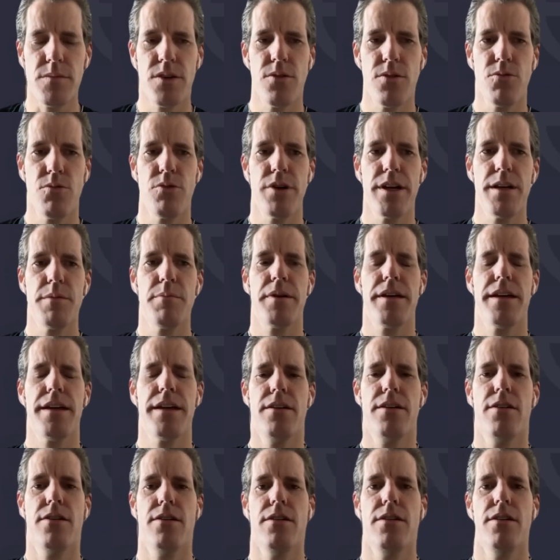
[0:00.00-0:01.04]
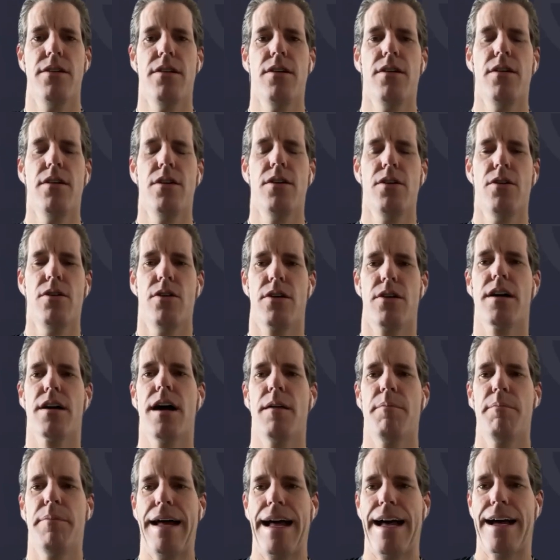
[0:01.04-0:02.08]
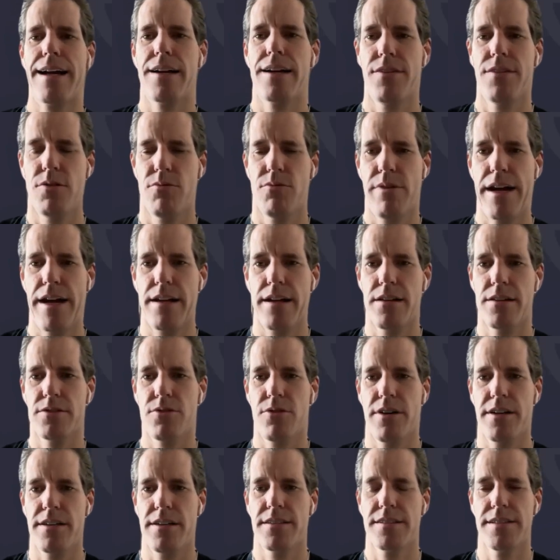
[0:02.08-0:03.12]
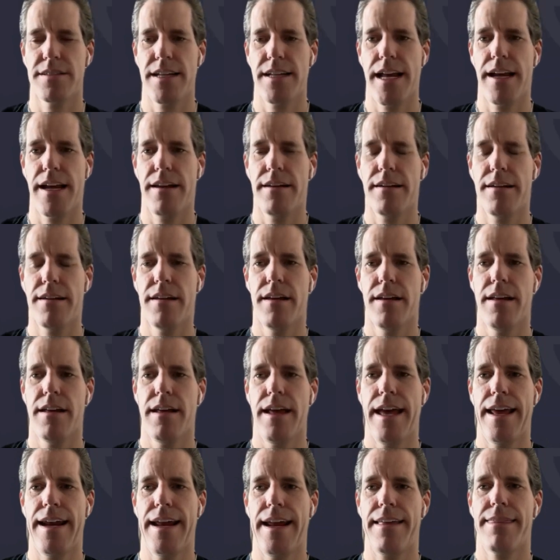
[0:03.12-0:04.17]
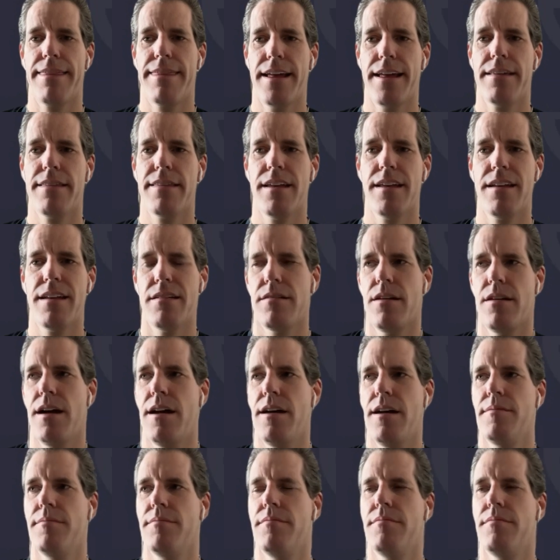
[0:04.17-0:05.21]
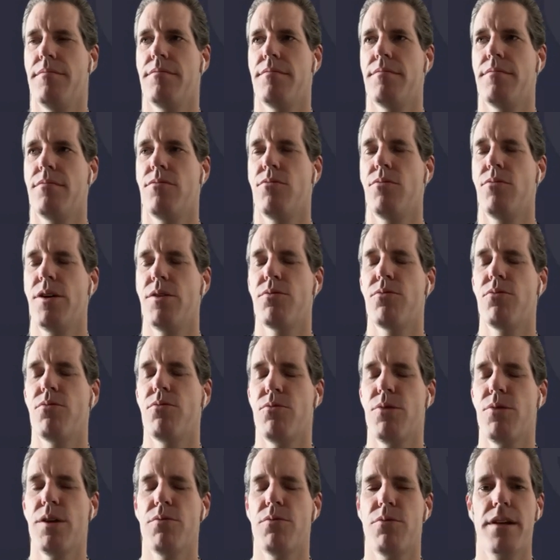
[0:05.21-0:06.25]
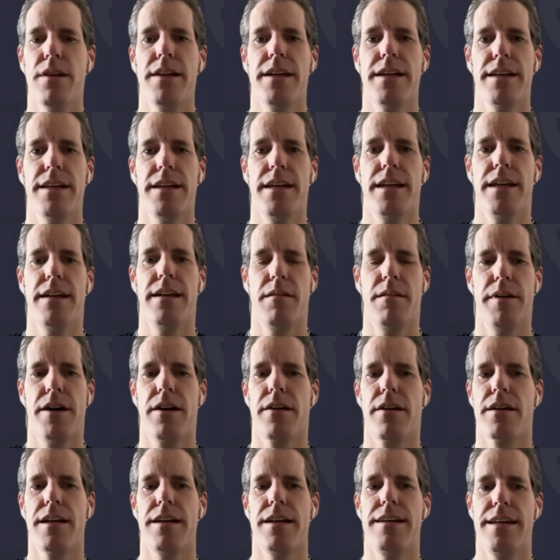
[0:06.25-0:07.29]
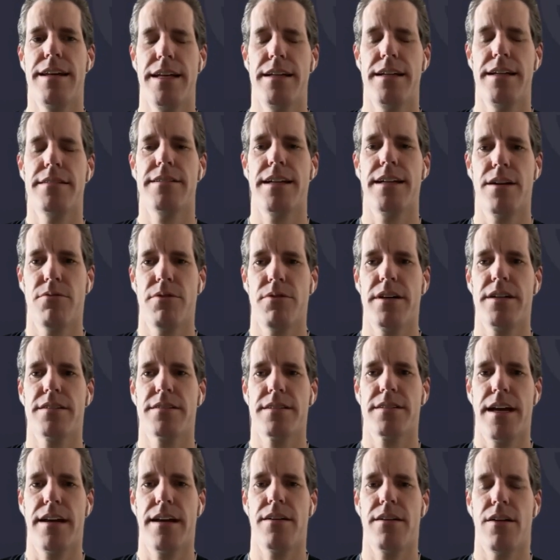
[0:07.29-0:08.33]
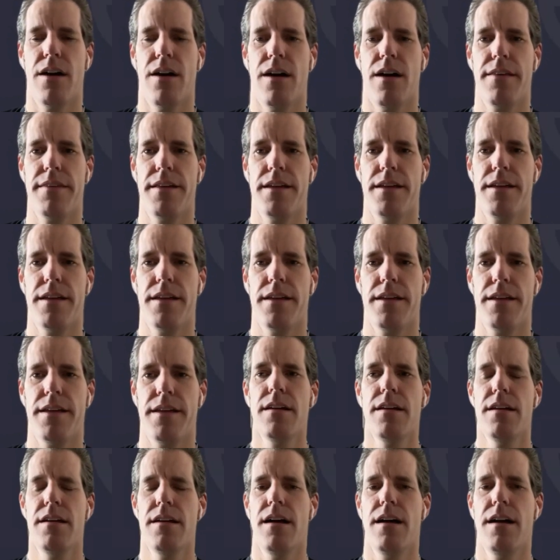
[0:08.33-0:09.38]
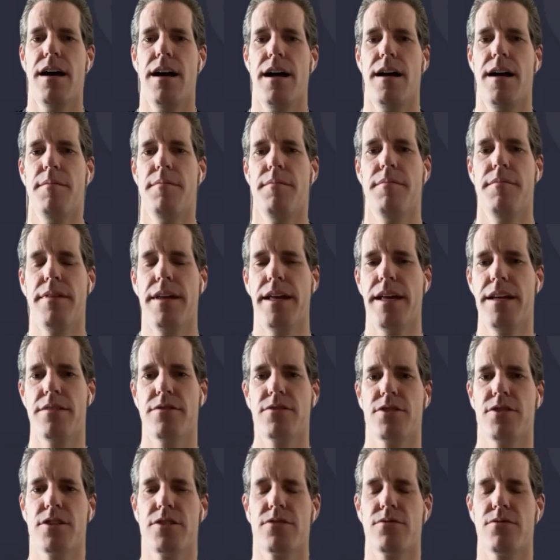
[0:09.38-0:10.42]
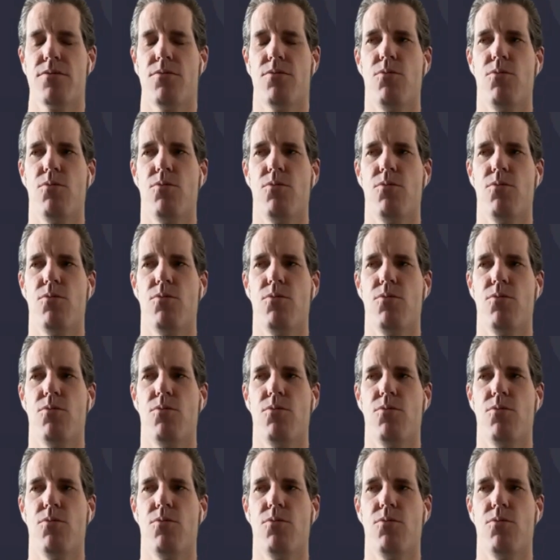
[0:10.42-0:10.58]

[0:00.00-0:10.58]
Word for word: repeal or cutback of the regulatory state, and I think that um, we we really need America needs a reset on this. Um, it's just